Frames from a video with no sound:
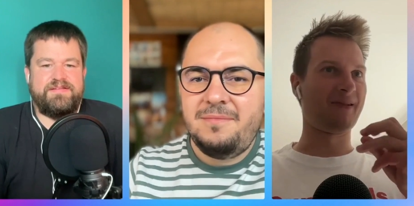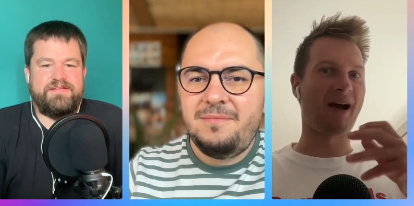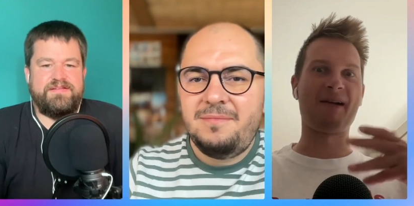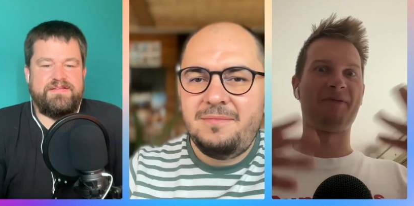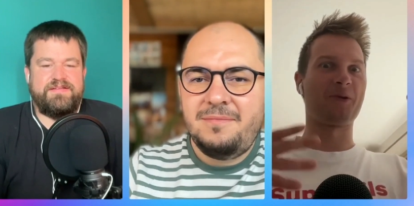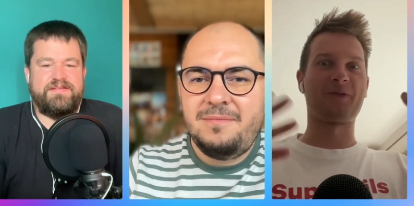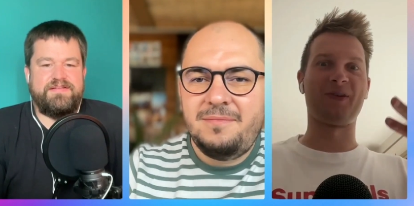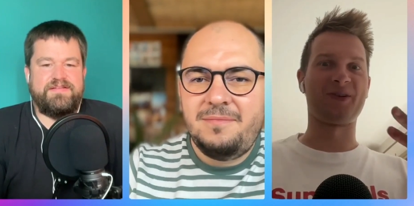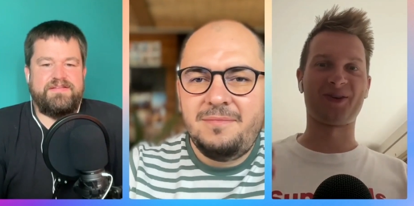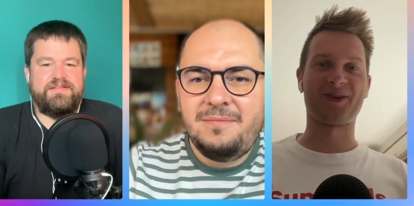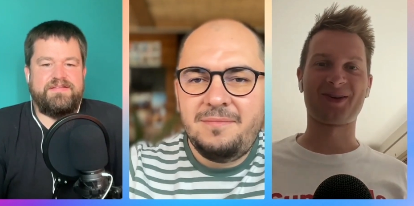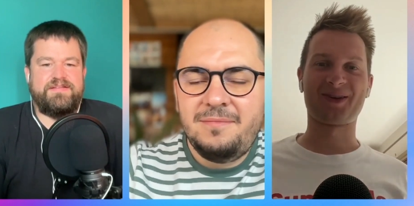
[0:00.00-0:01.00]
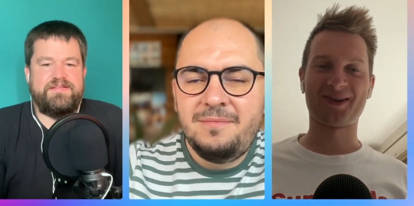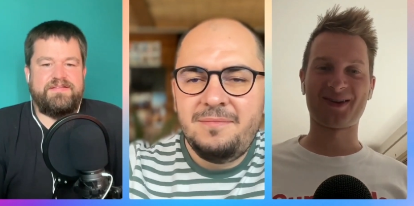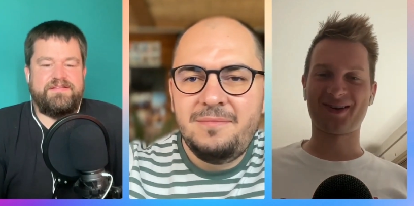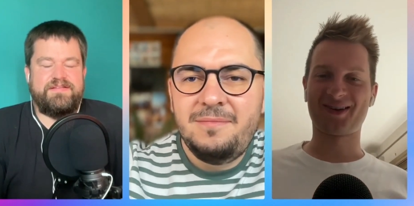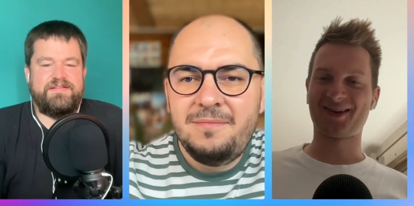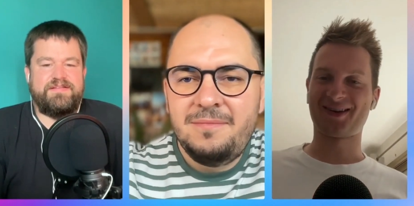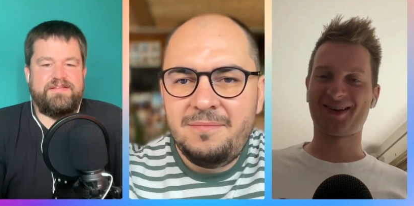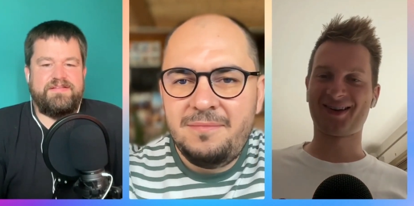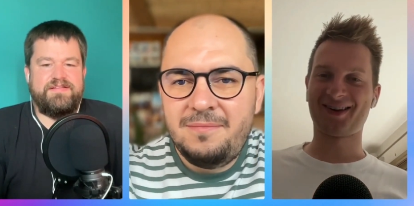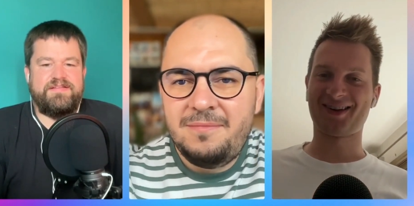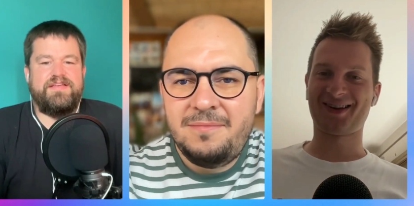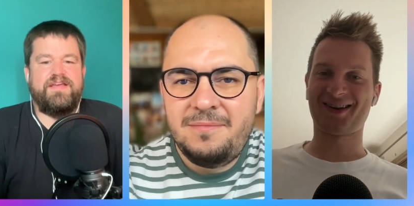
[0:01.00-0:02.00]
Speaker 1: I work with.
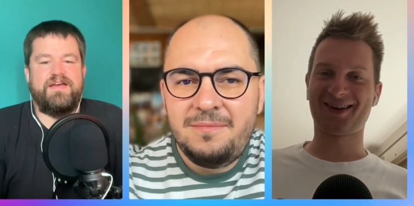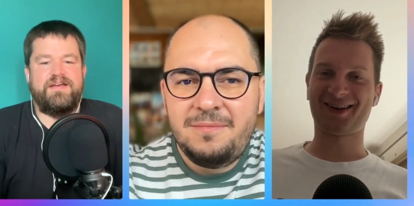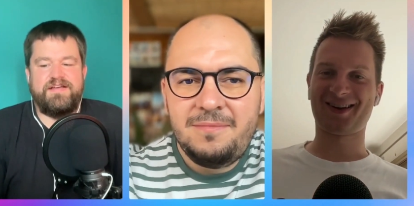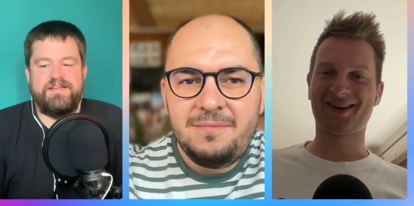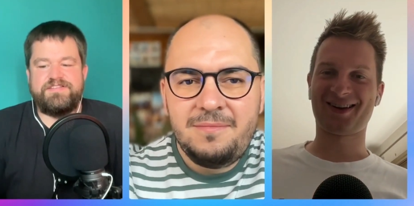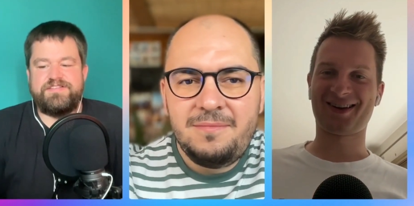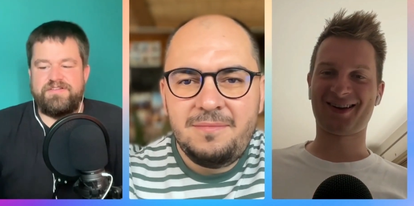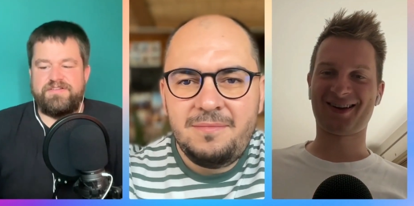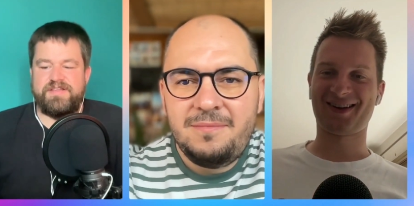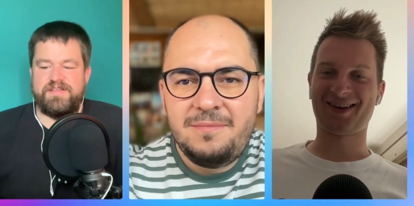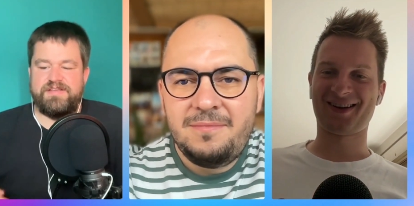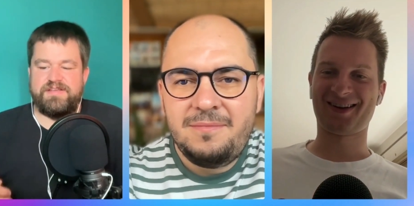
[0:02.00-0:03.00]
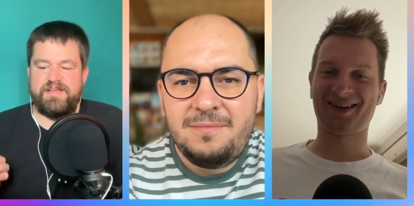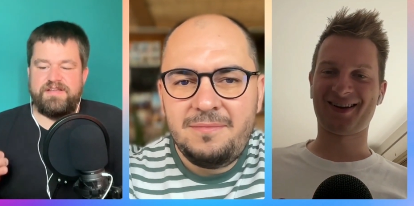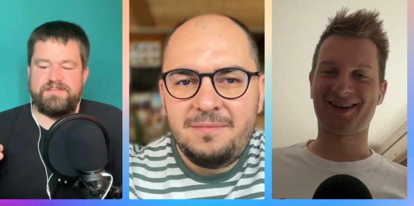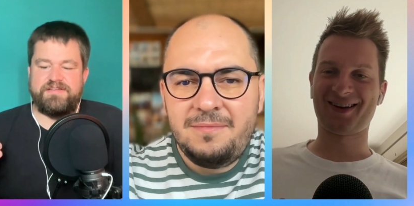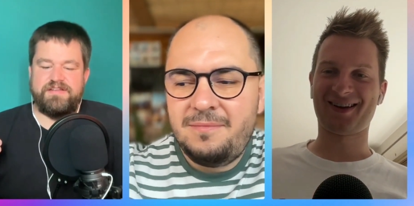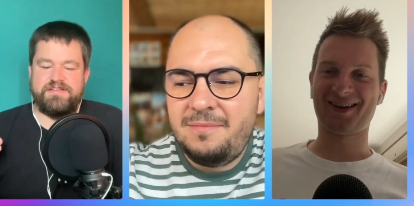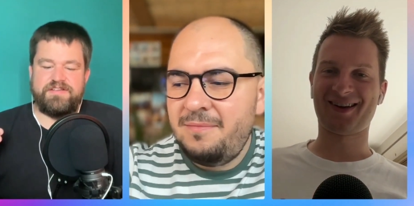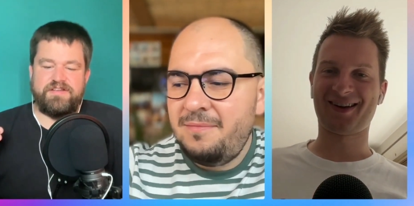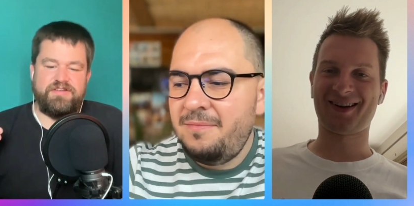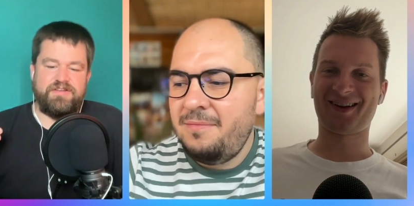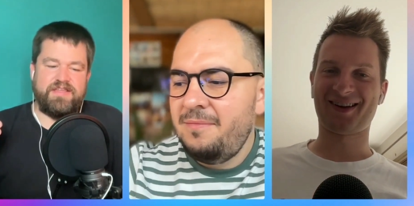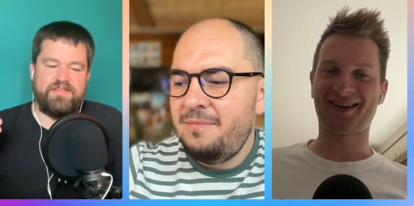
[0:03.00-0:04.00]
Speaker 2: Yeah, and so the and, and so
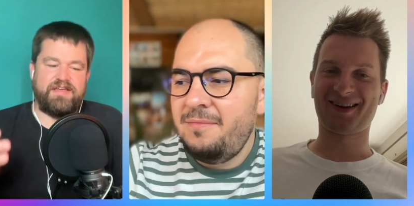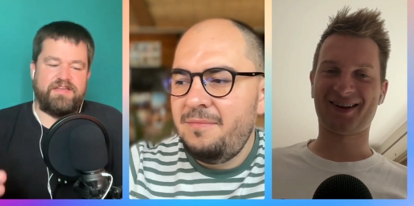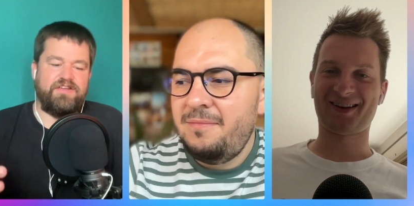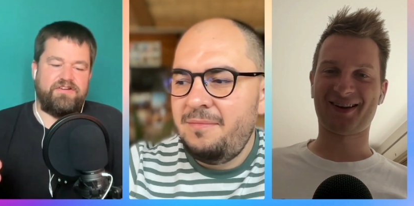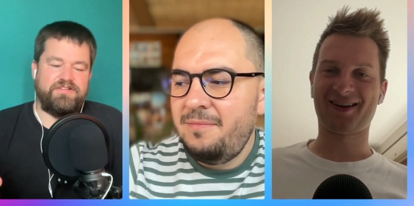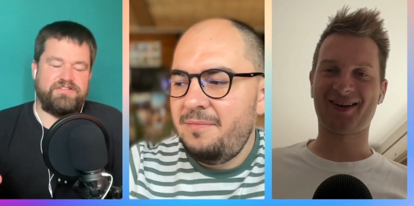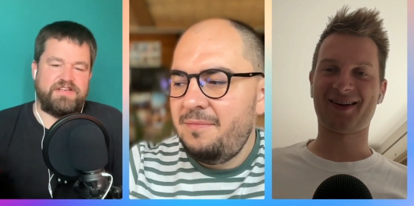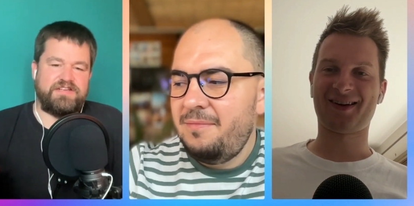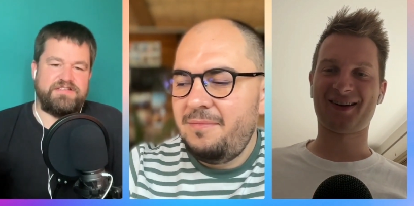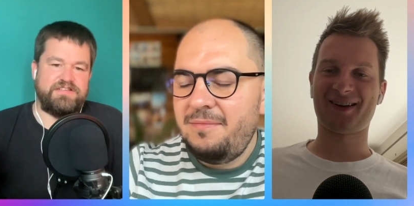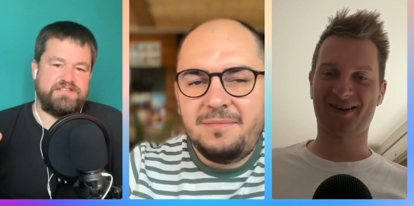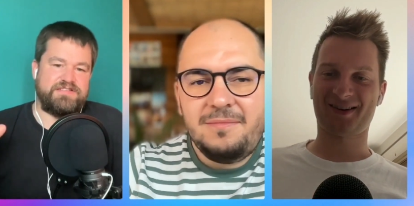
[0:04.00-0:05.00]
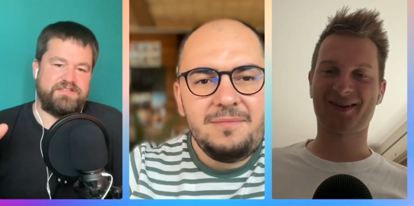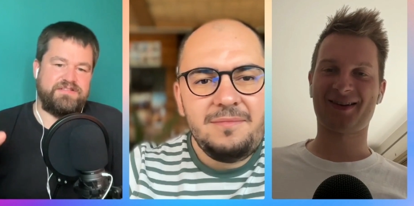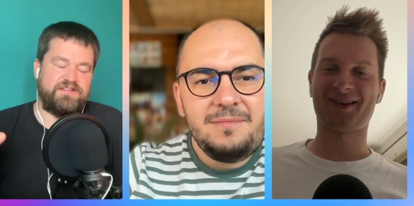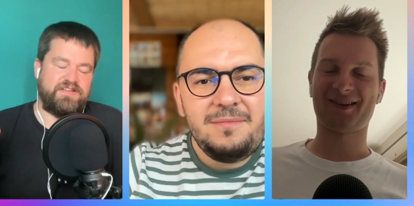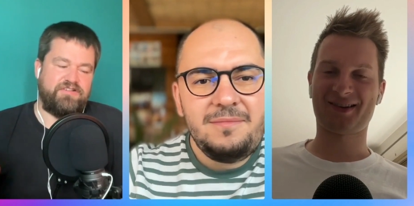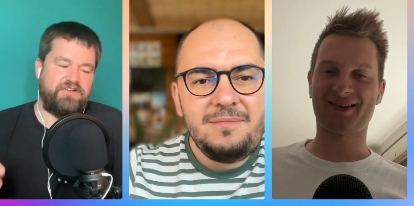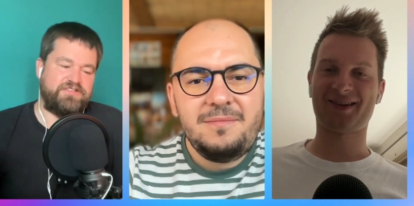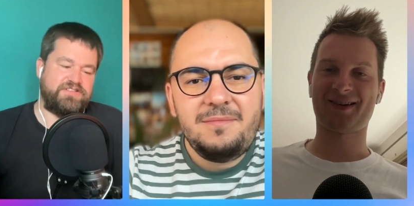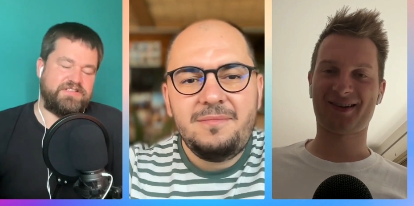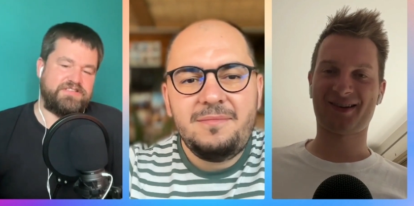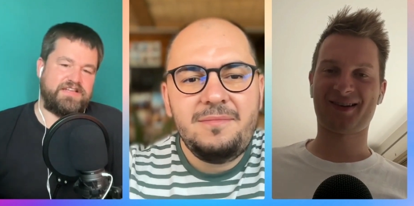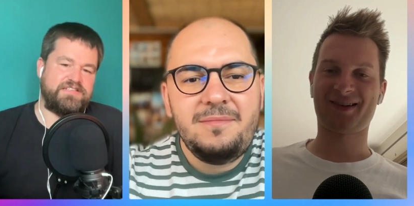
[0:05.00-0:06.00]
you get that curiosity
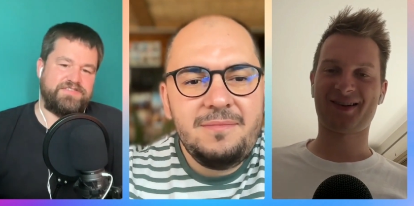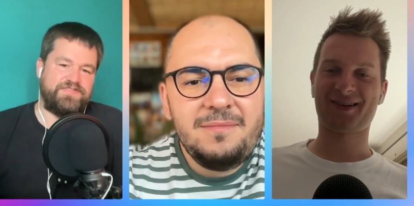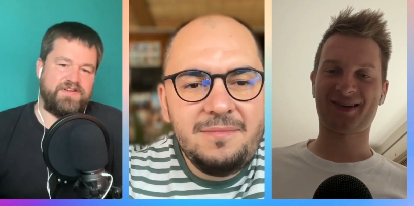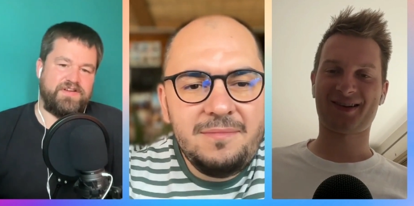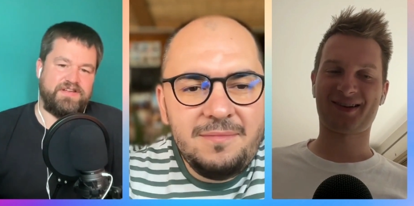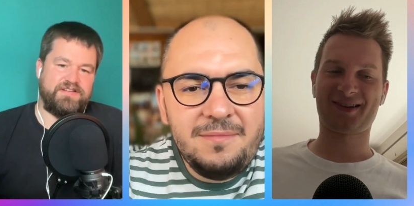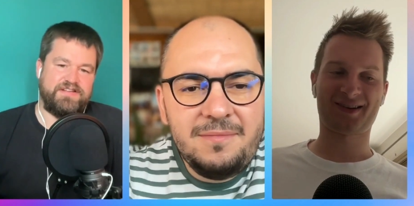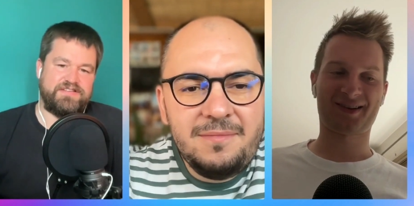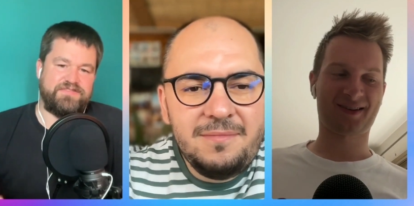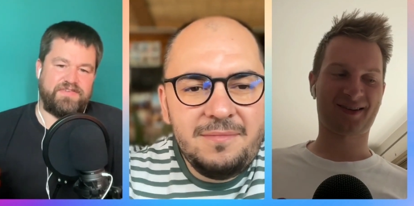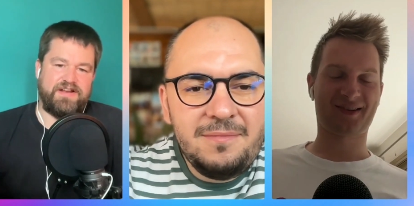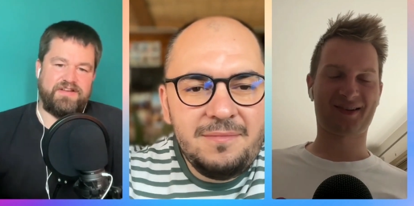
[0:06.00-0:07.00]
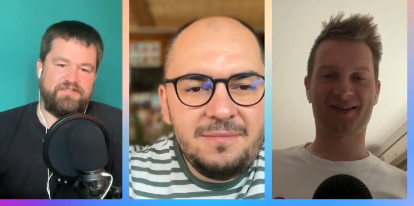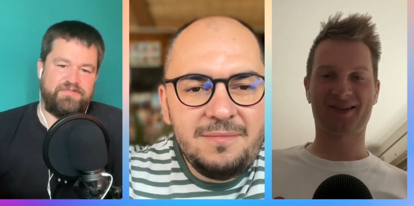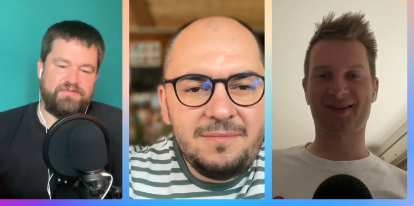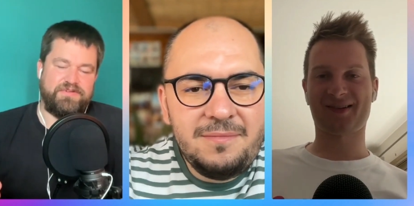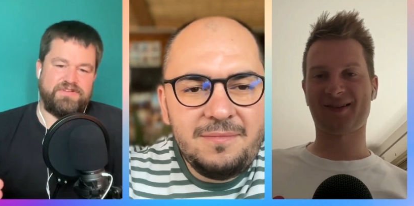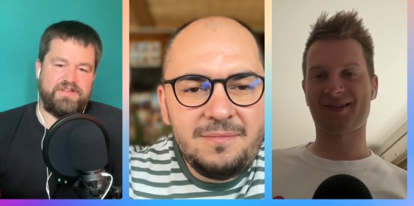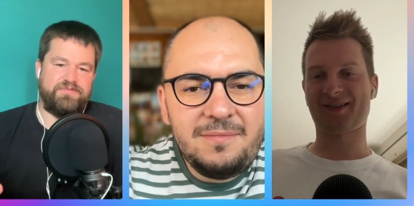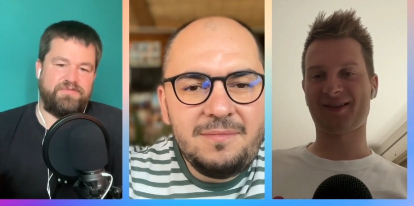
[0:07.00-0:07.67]
curiosity satisfied as a value return